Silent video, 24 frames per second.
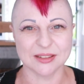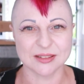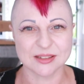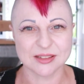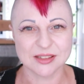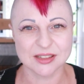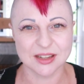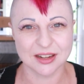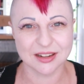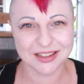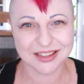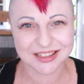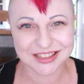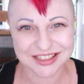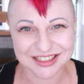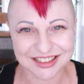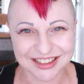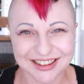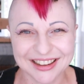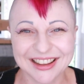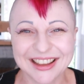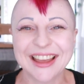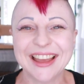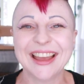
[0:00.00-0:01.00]
and
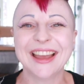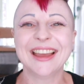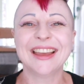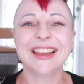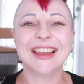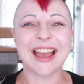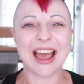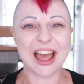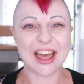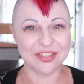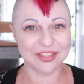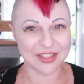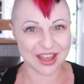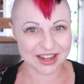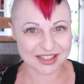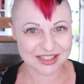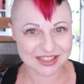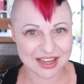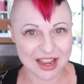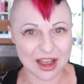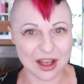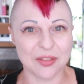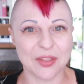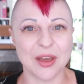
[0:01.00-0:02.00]
sinister, and
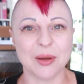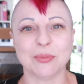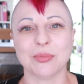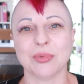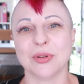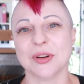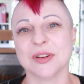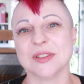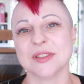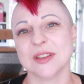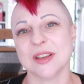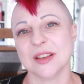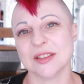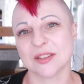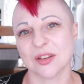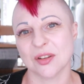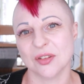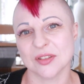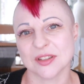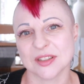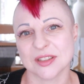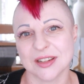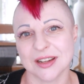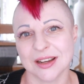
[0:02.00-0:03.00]
that's how that process
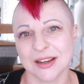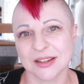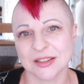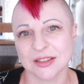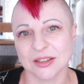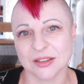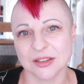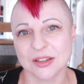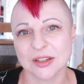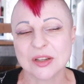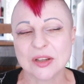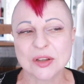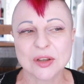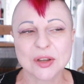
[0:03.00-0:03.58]
got started.